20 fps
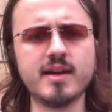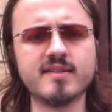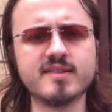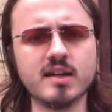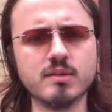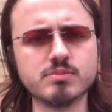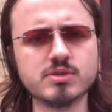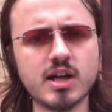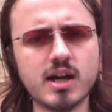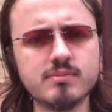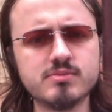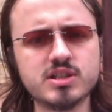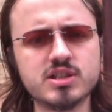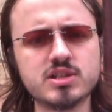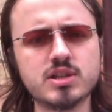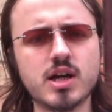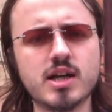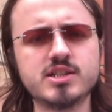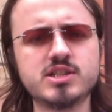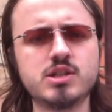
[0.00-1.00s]
Sometimes it's
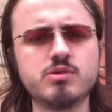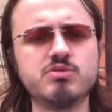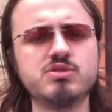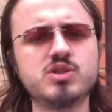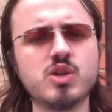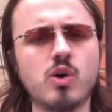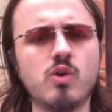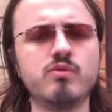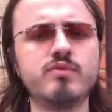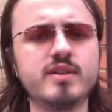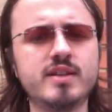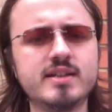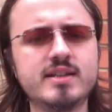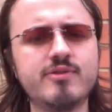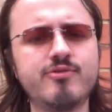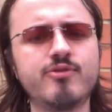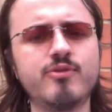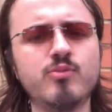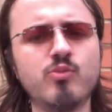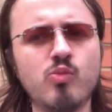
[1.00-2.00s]
nice to resolve it a
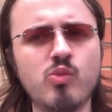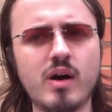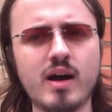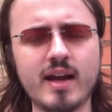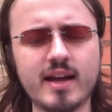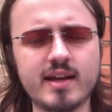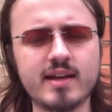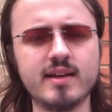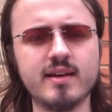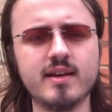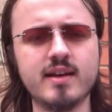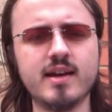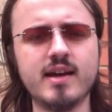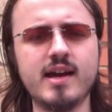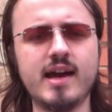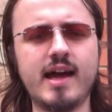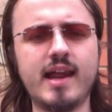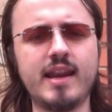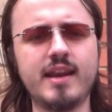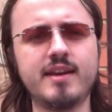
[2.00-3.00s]
different way
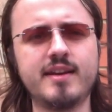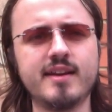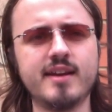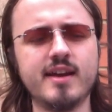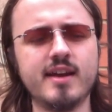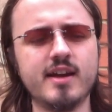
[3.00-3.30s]
and,